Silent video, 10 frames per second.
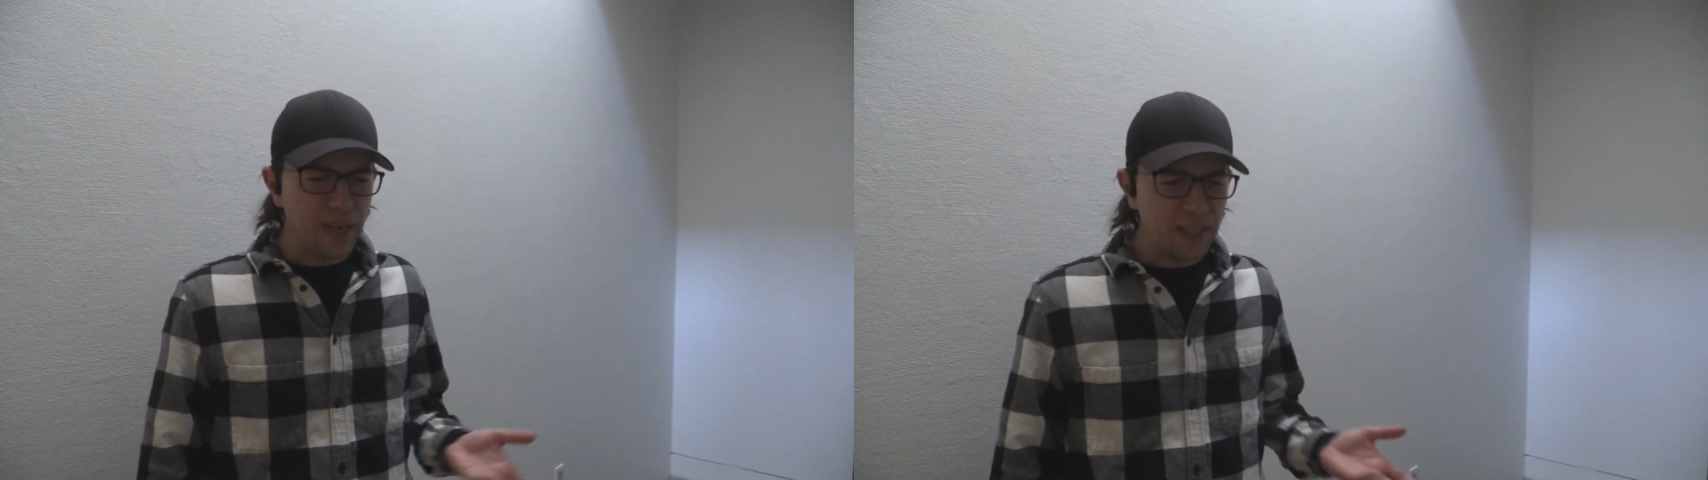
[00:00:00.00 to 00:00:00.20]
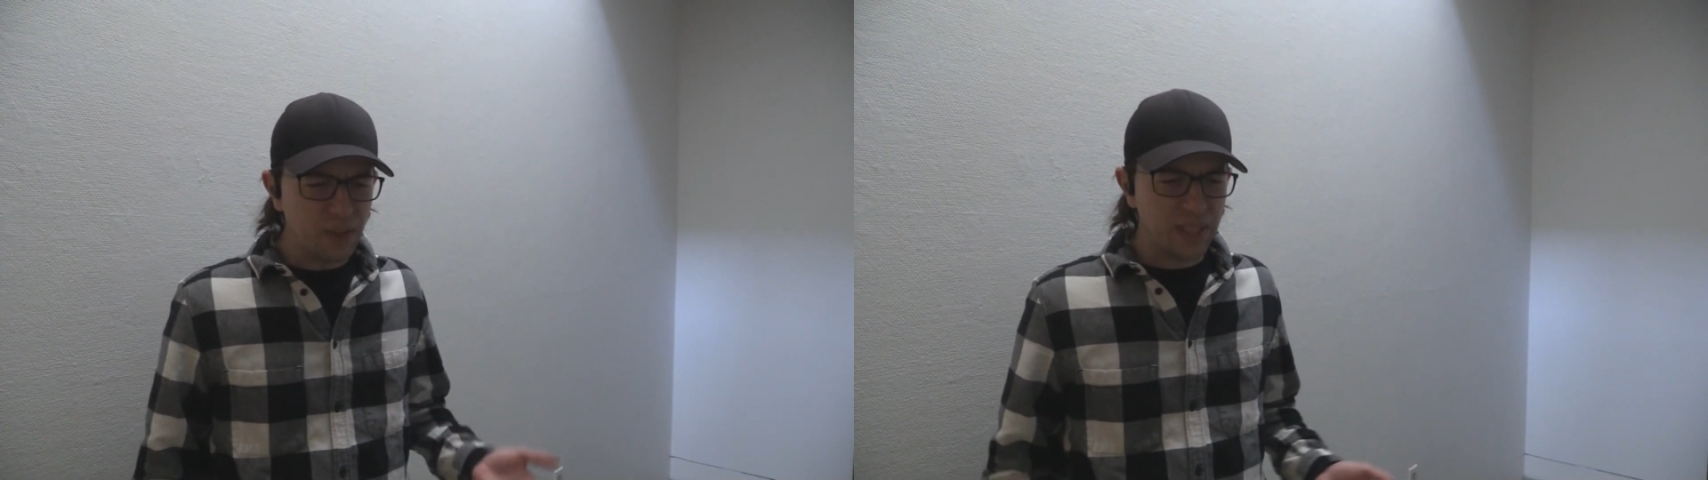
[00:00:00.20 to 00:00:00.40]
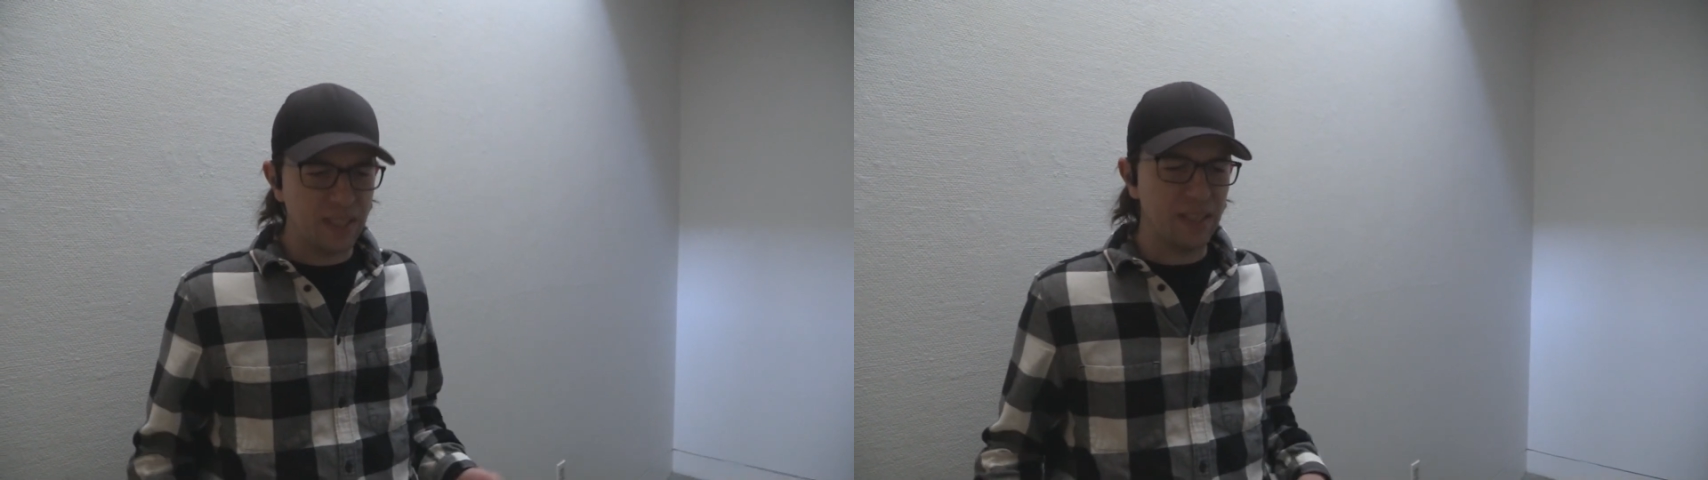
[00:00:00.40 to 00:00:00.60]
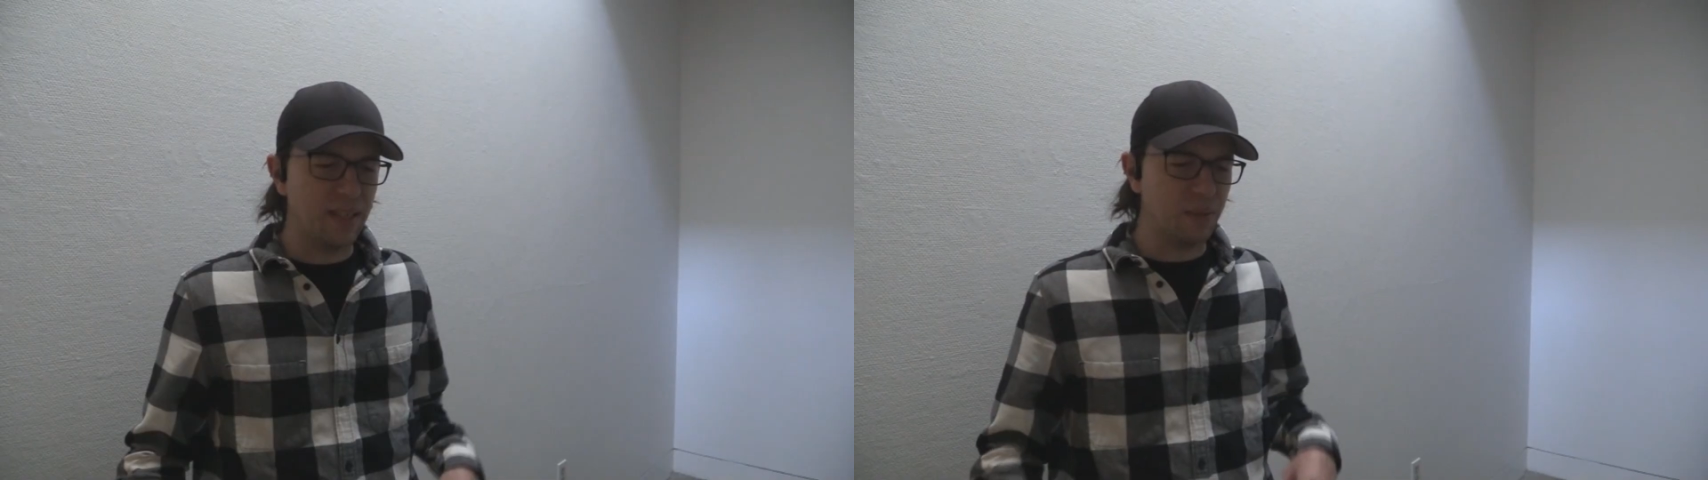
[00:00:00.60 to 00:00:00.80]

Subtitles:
interested.